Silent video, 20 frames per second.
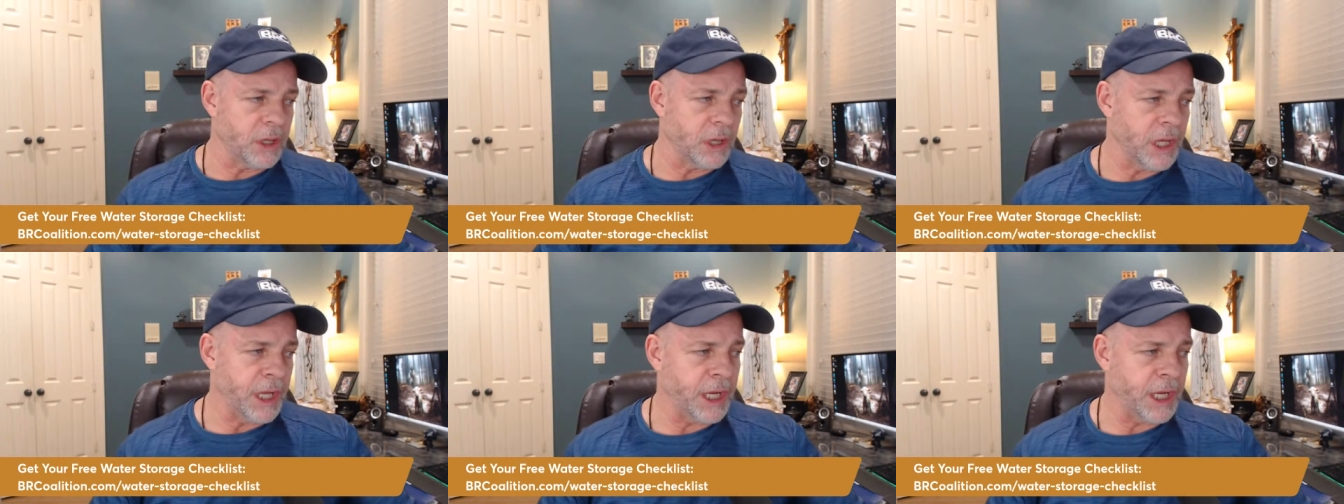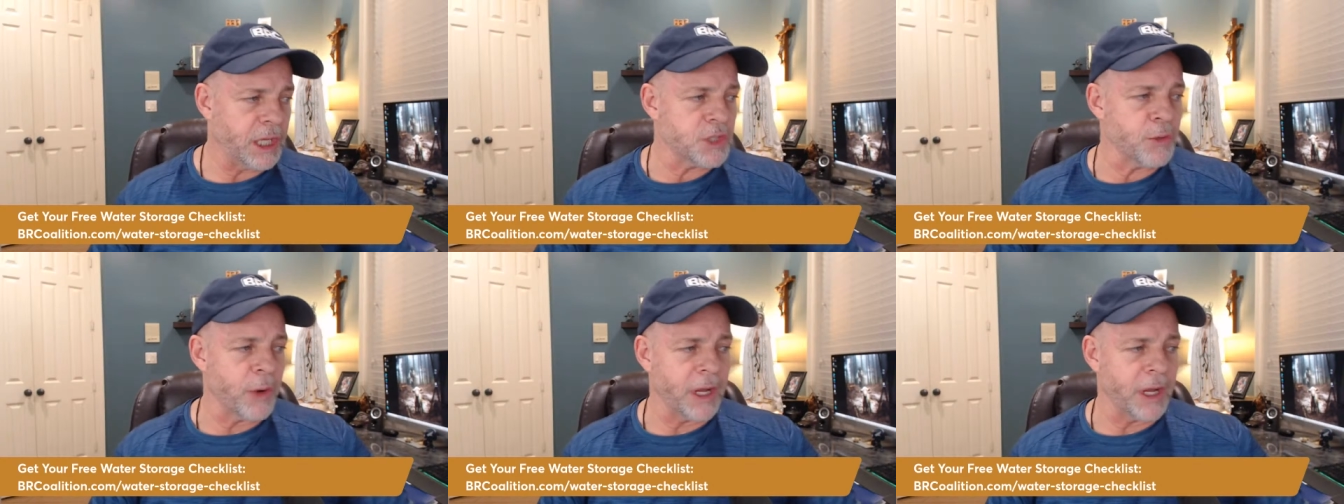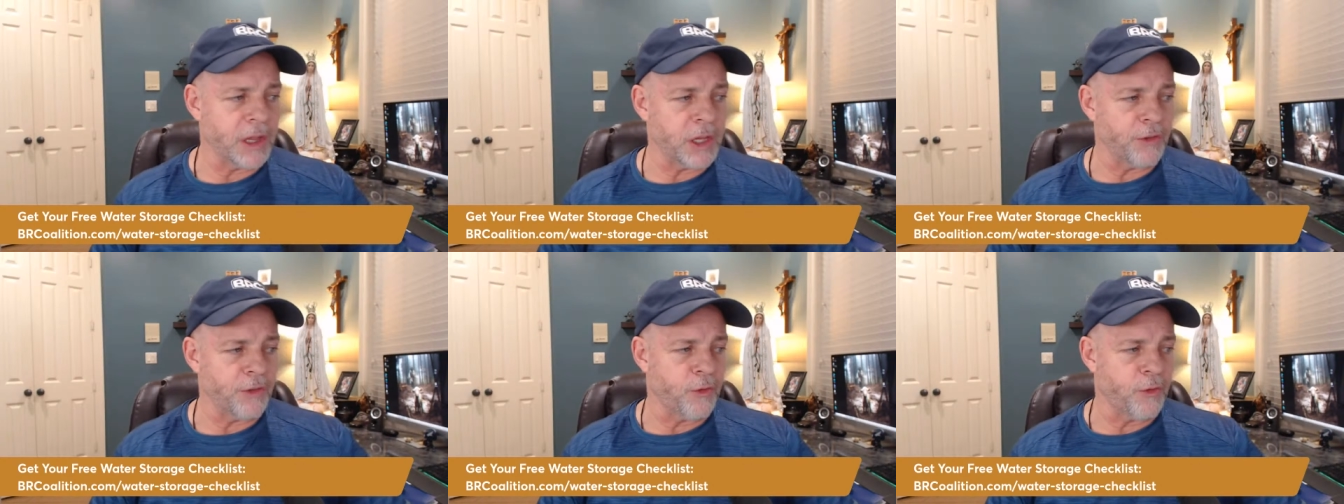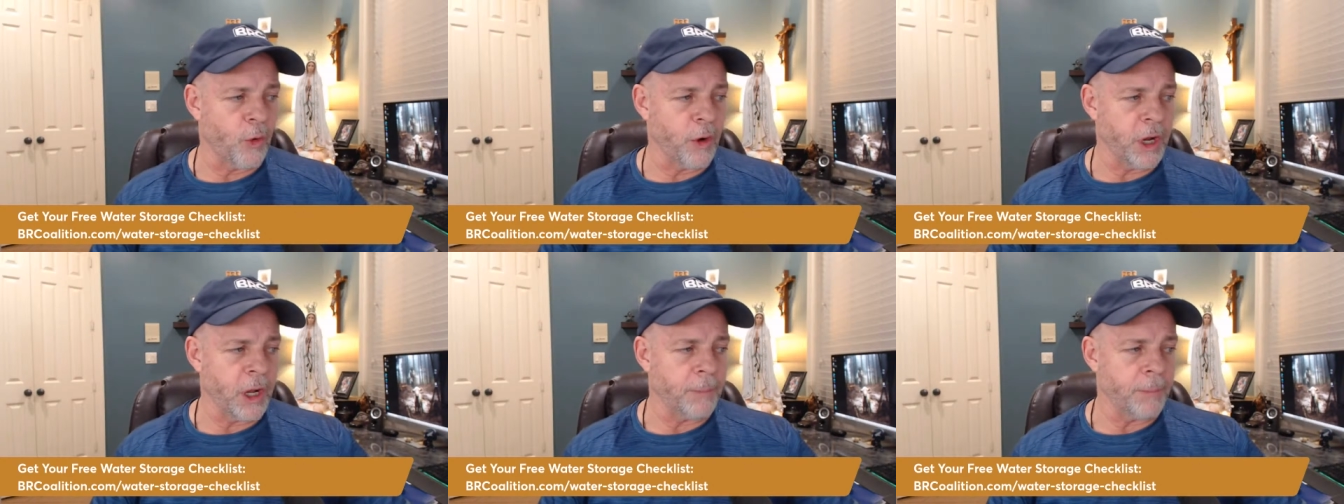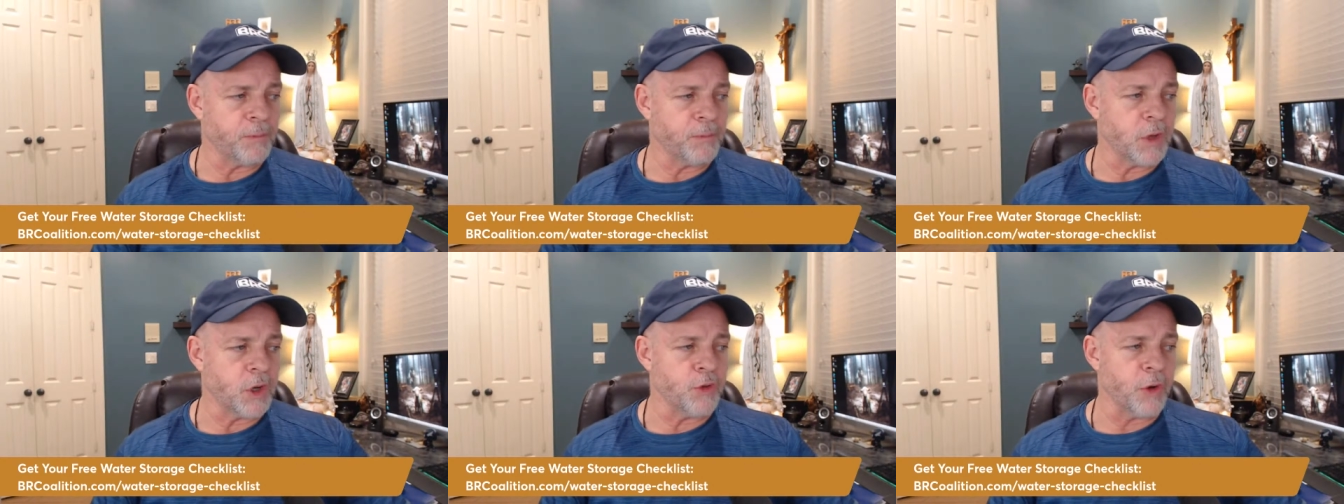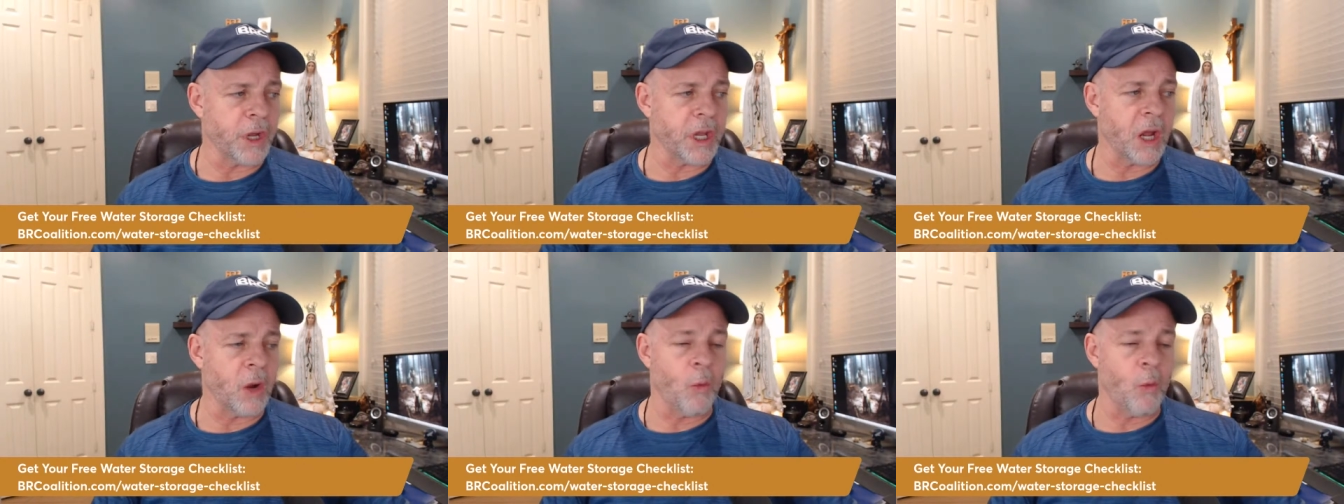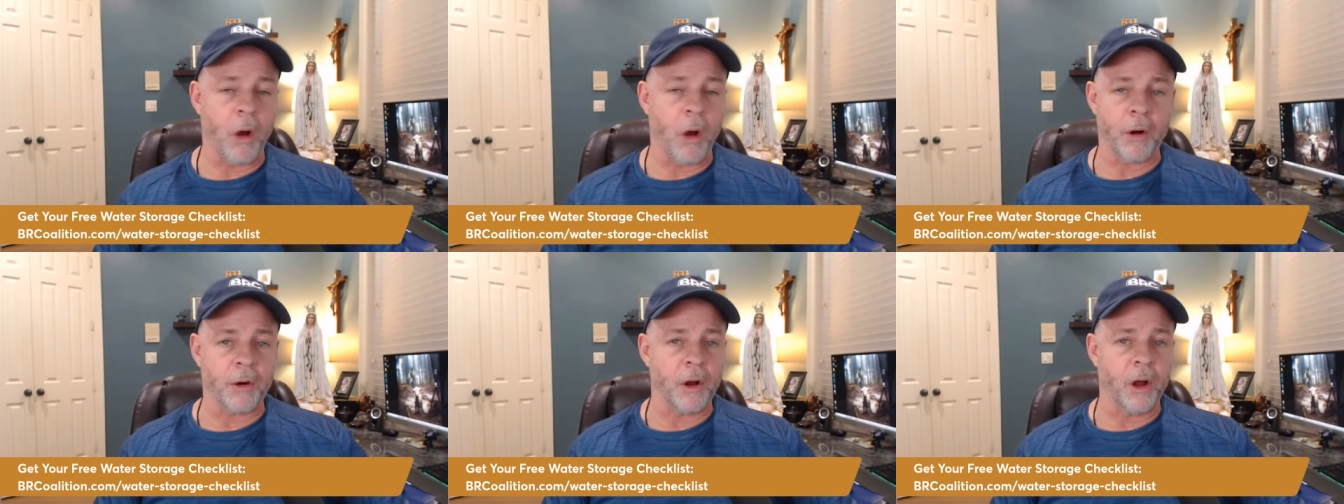Link is right there for you. Drinking
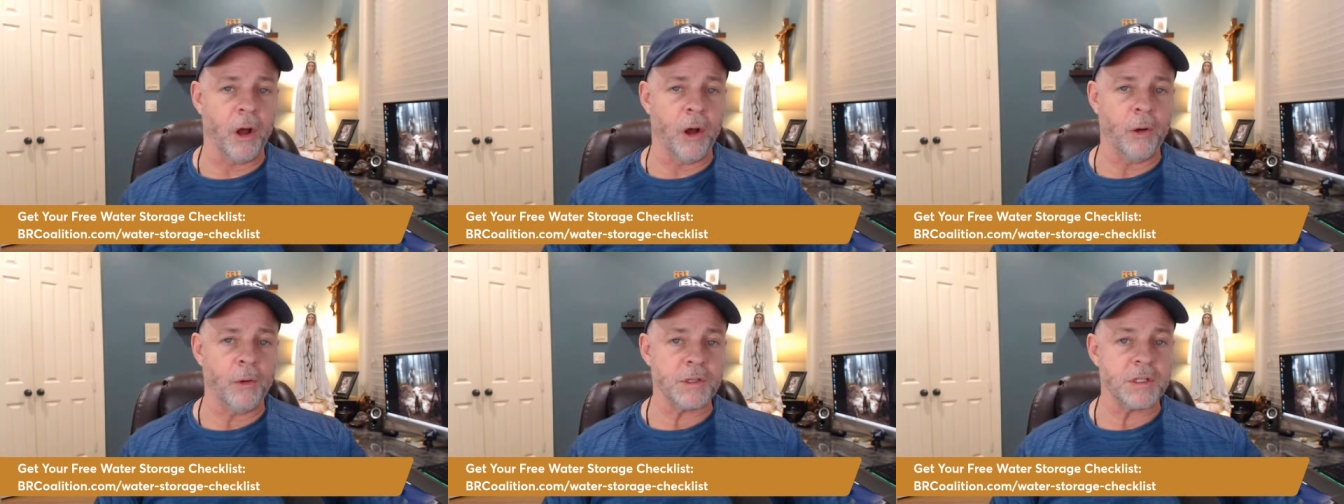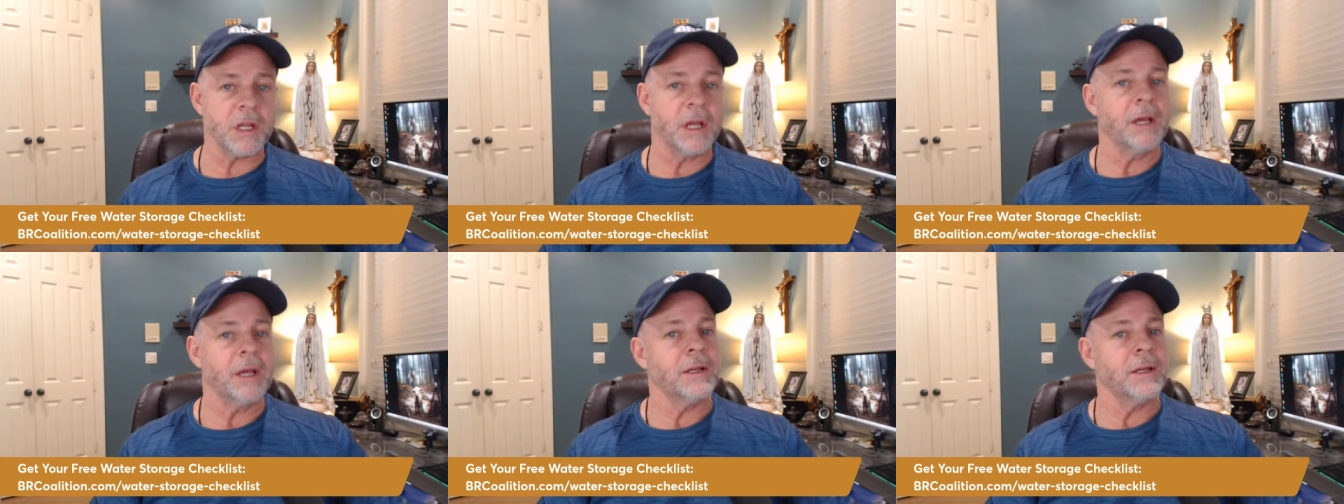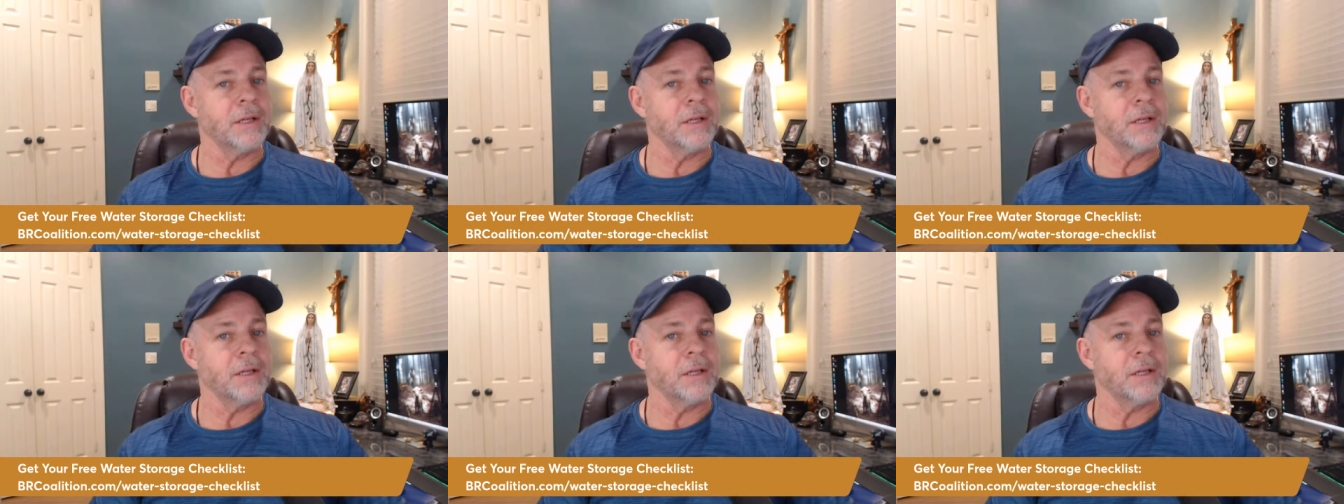water hose.